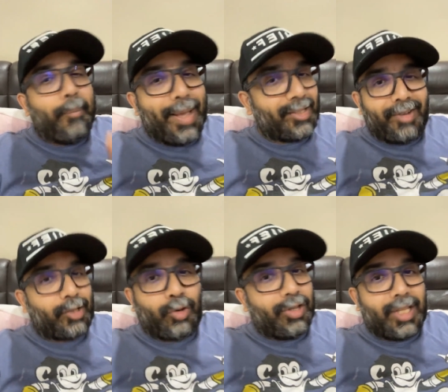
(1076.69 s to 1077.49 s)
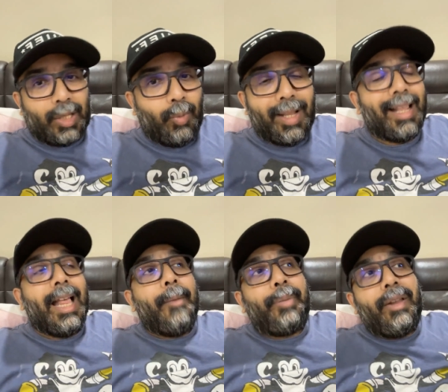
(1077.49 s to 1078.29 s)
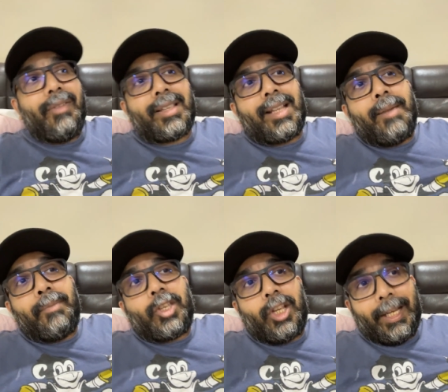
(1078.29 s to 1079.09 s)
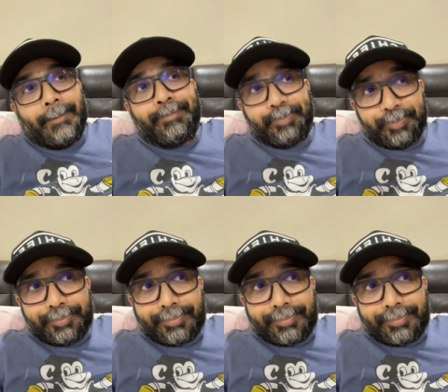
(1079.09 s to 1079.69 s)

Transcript: the best restaurants in the world. Previously, Michelin,